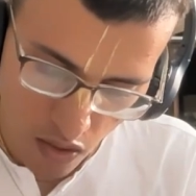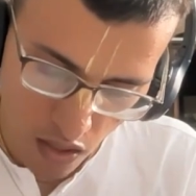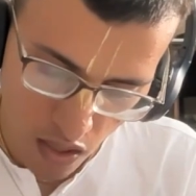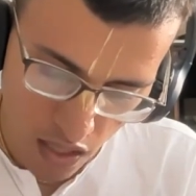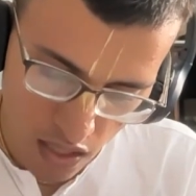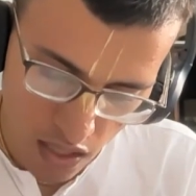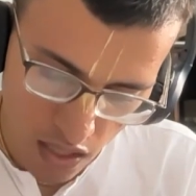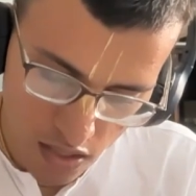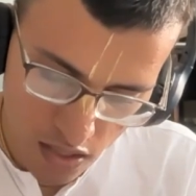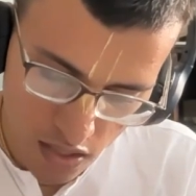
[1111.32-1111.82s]
for
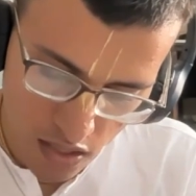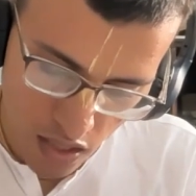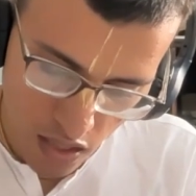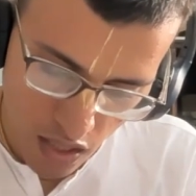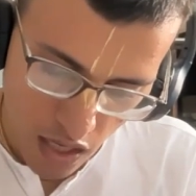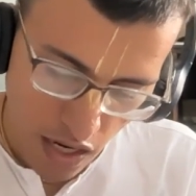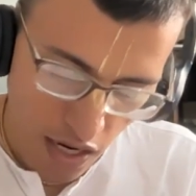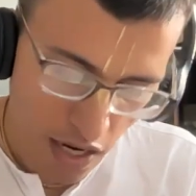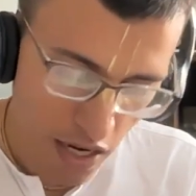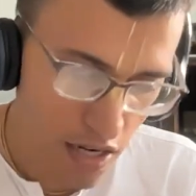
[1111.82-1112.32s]
lust
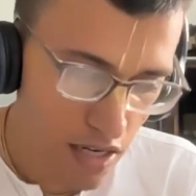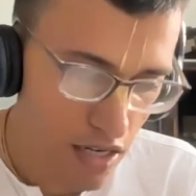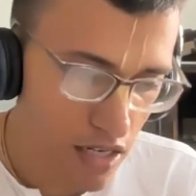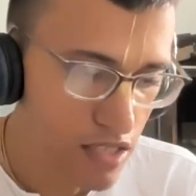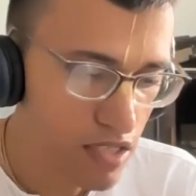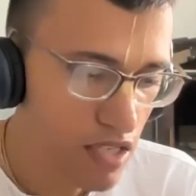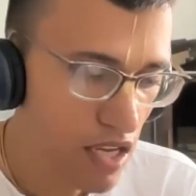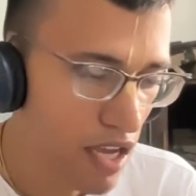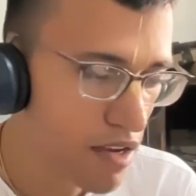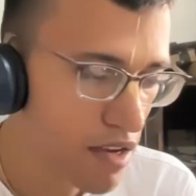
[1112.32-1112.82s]
and
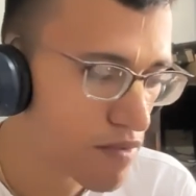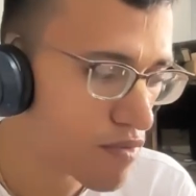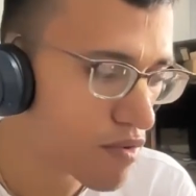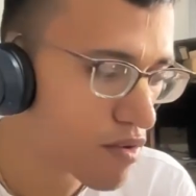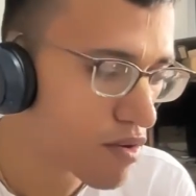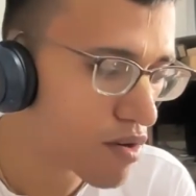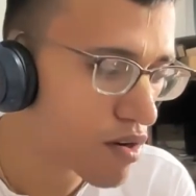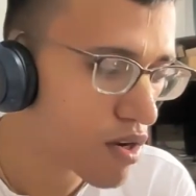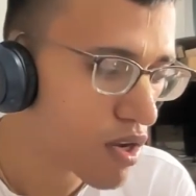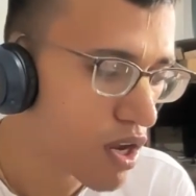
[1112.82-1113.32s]
desire
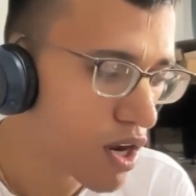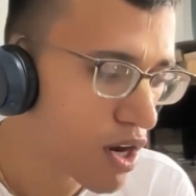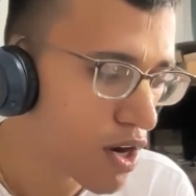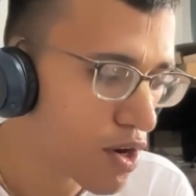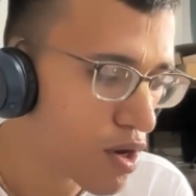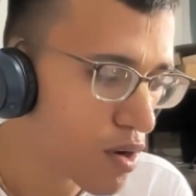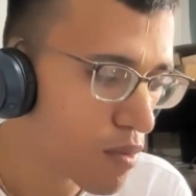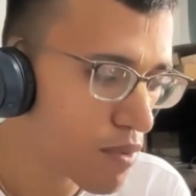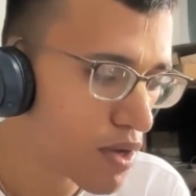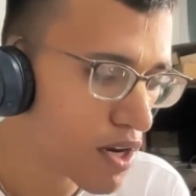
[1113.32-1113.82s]
for
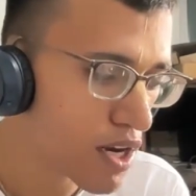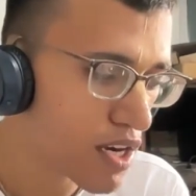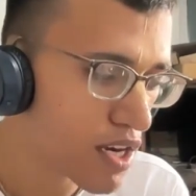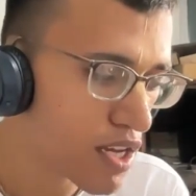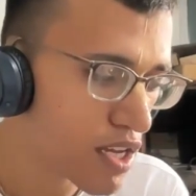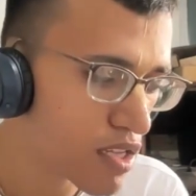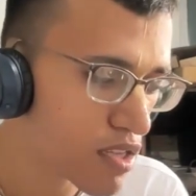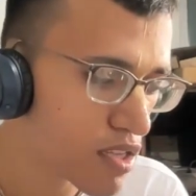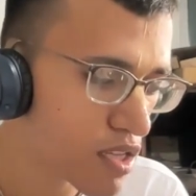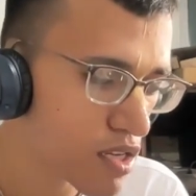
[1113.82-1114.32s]

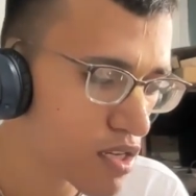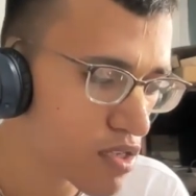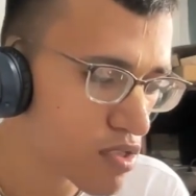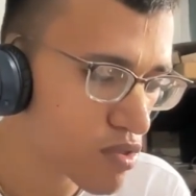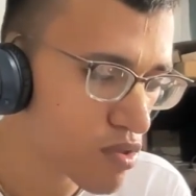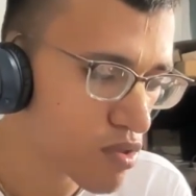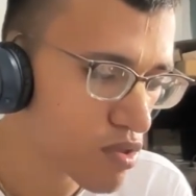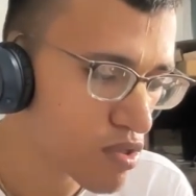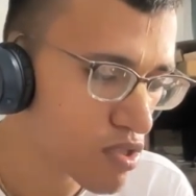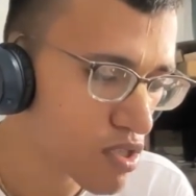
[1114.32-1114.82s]
dominating the
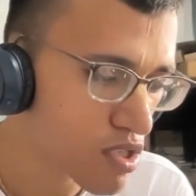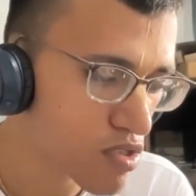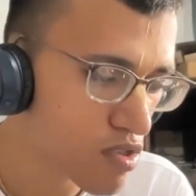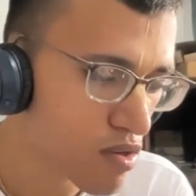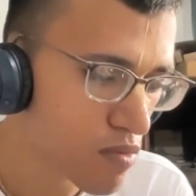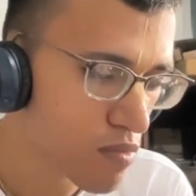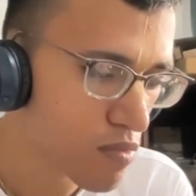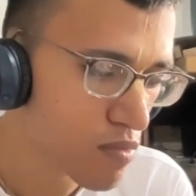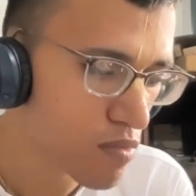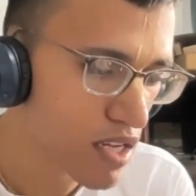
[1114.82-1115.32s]
resources
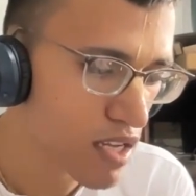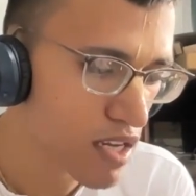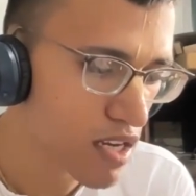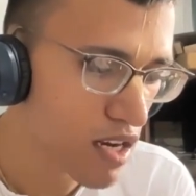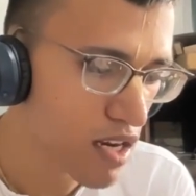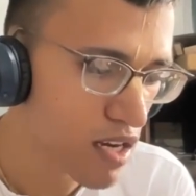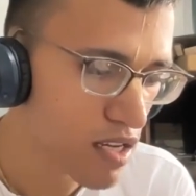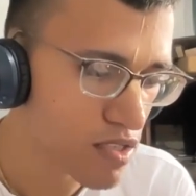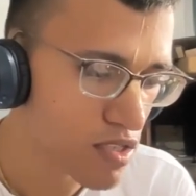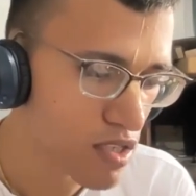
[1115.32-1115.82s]
of
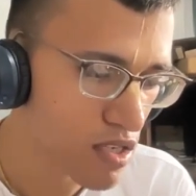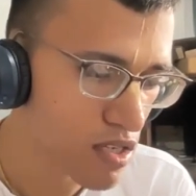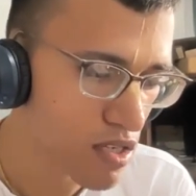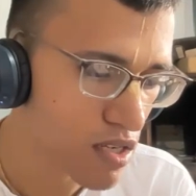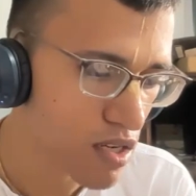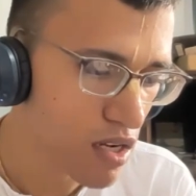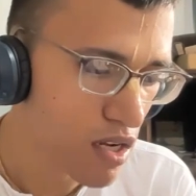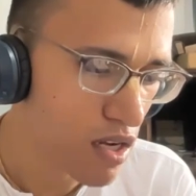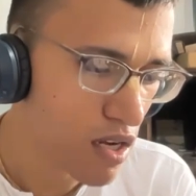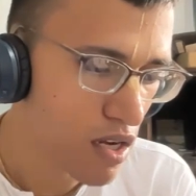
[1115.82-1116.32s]
material nature.
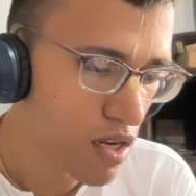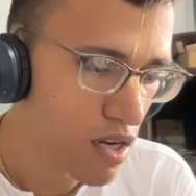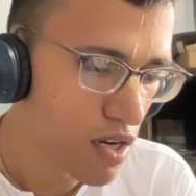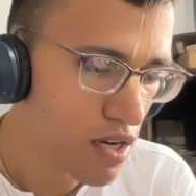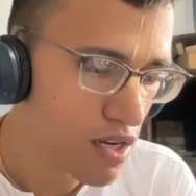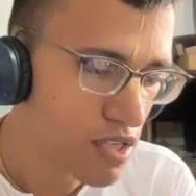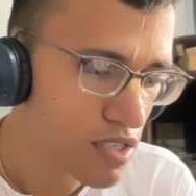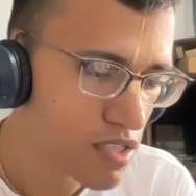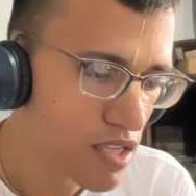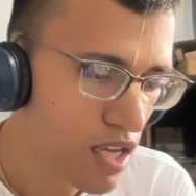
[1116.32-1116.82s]

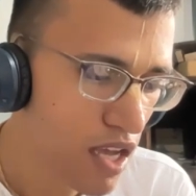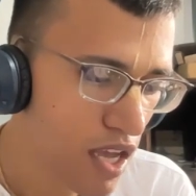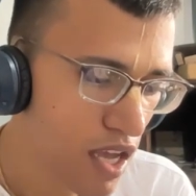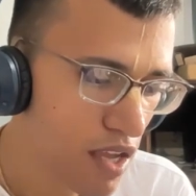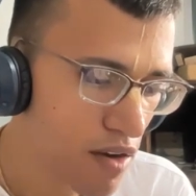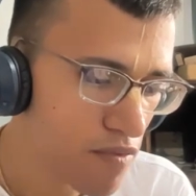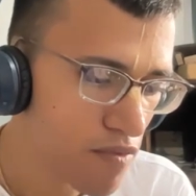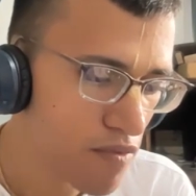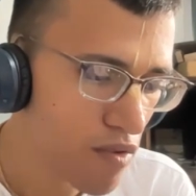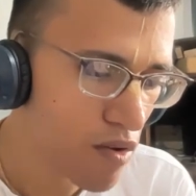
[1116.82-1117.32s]

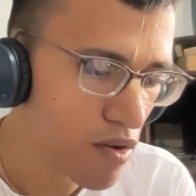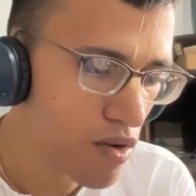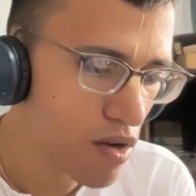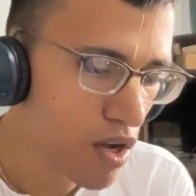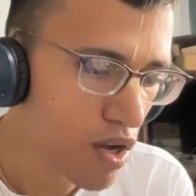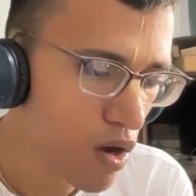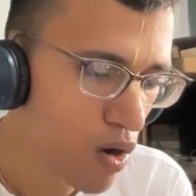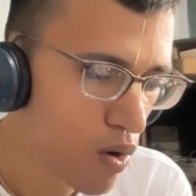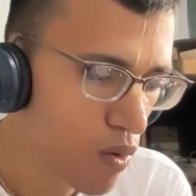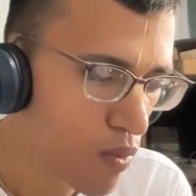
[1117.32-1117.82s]
Desire
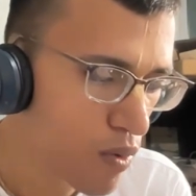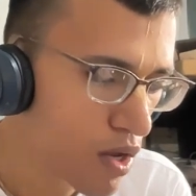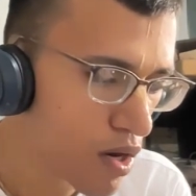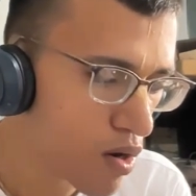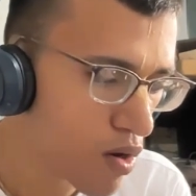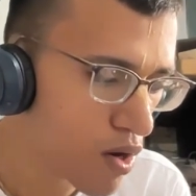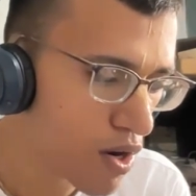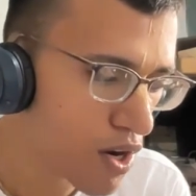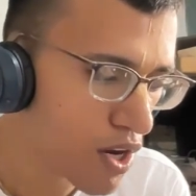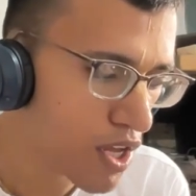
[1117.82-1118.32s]
for
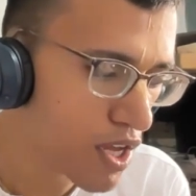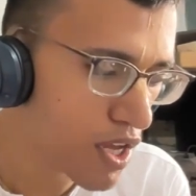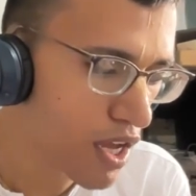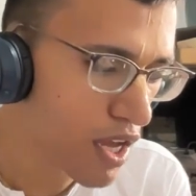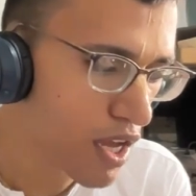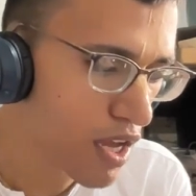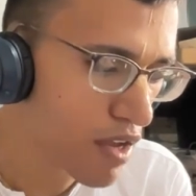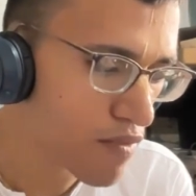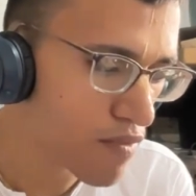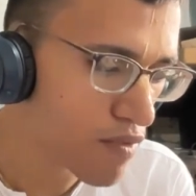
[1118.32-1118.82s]
overloading
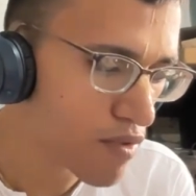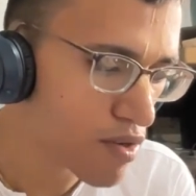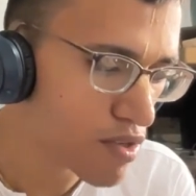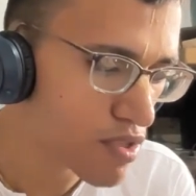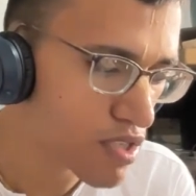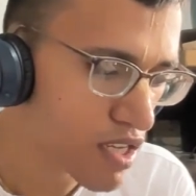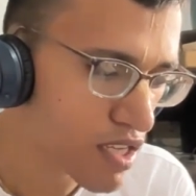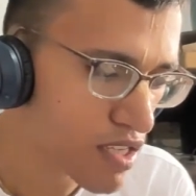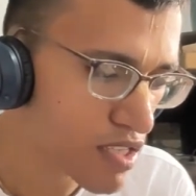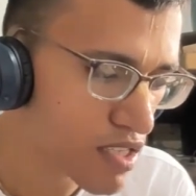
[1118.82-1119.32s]
and for
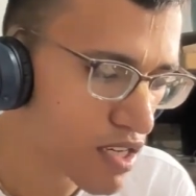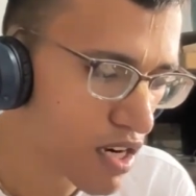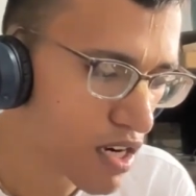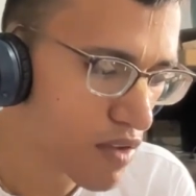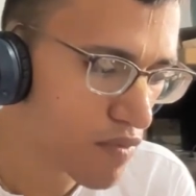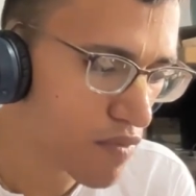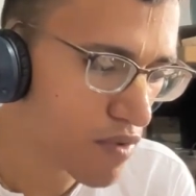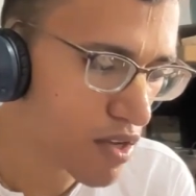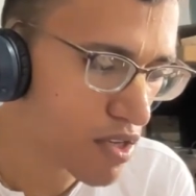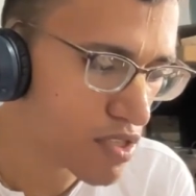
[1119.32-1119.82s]
sense
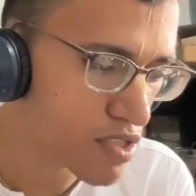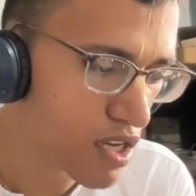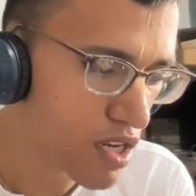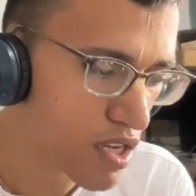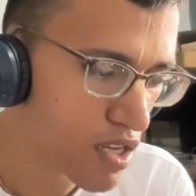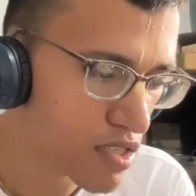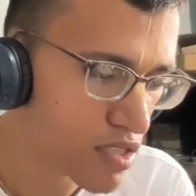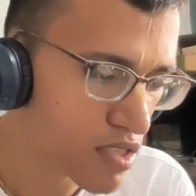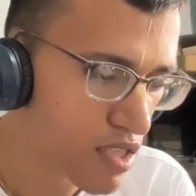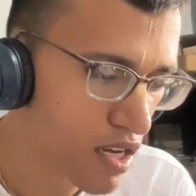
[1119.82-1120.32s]

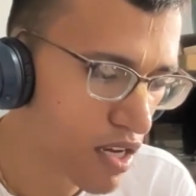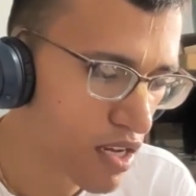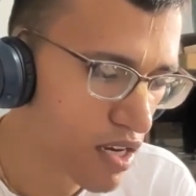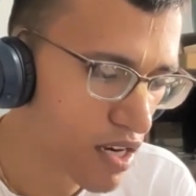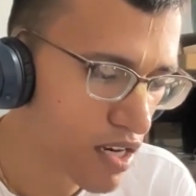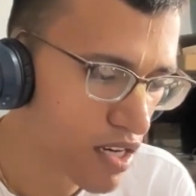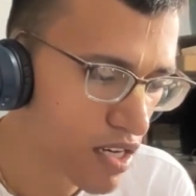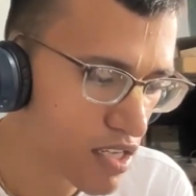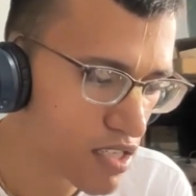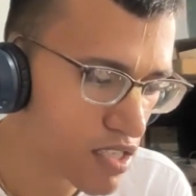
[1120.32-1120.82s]
gratification is the
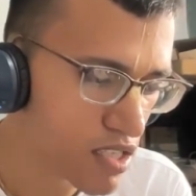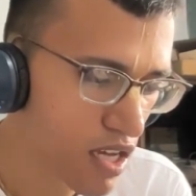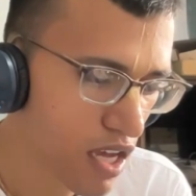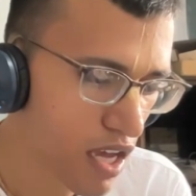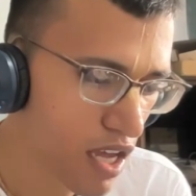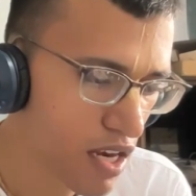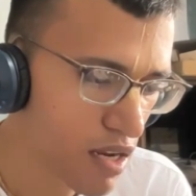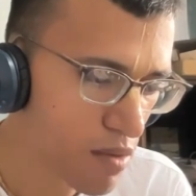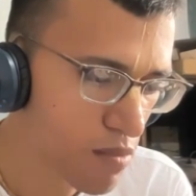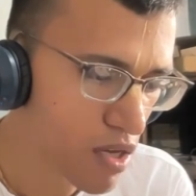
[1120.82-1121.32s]
greatest
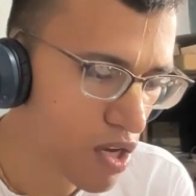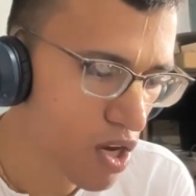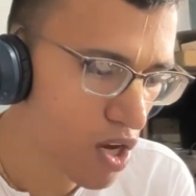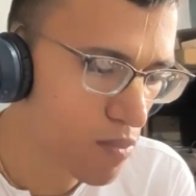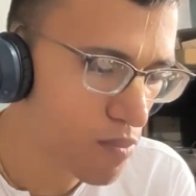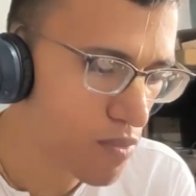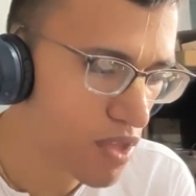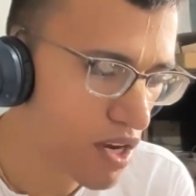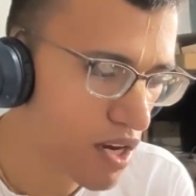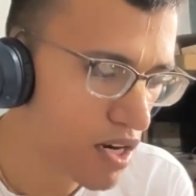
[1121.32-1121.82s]
enemy
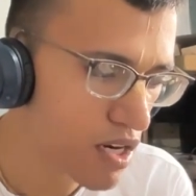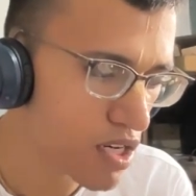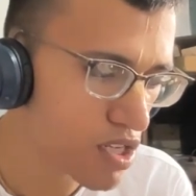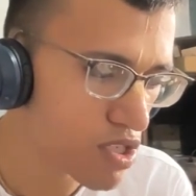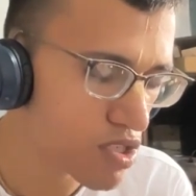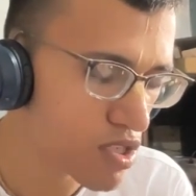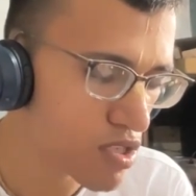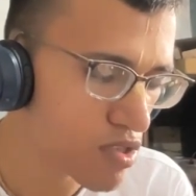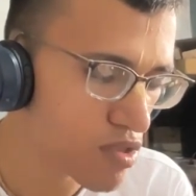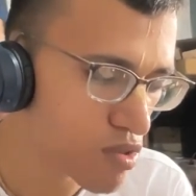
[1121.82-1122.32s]
of the
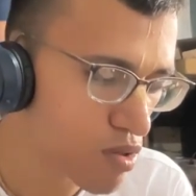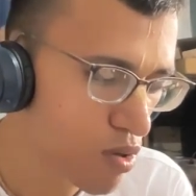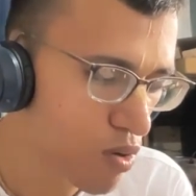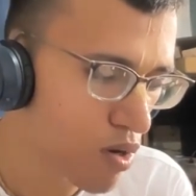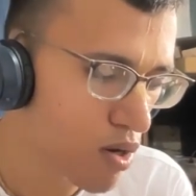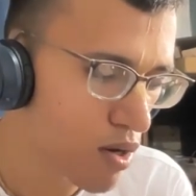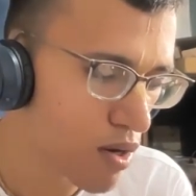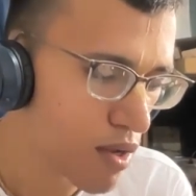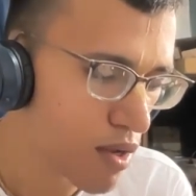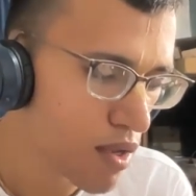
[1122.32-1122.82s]
conditioned
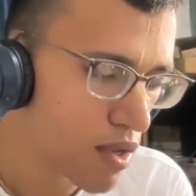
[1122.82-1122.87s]
soul.